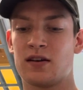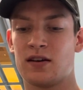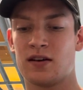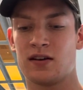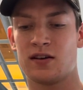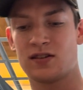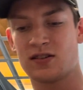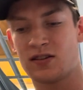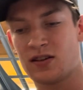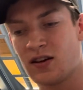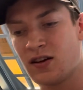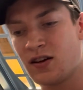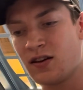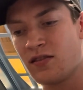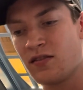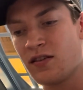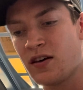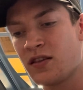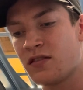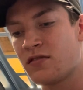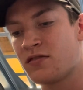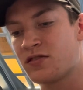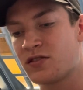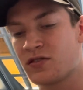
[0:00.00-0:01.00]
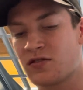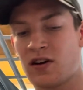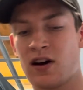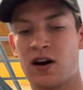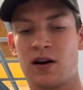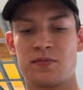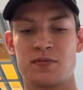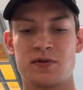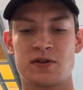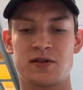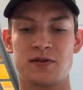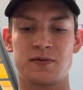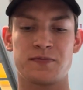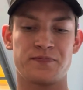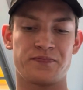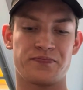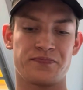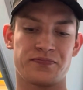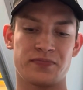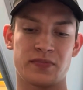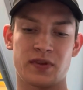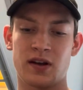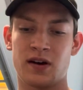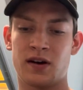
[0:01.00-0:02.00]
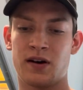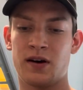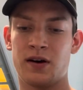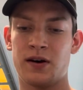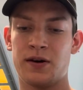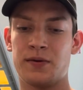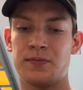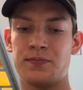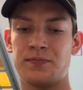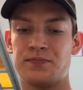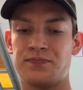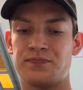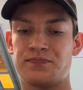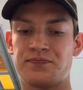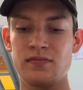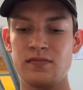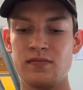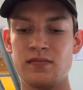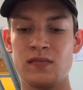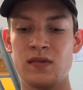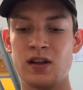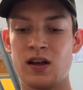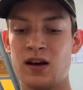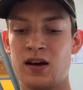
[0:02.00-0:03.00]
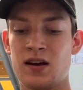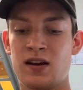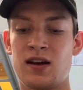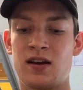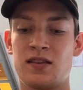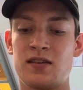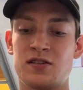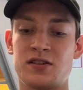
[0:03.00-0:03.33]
It said leather scraps. And yeah,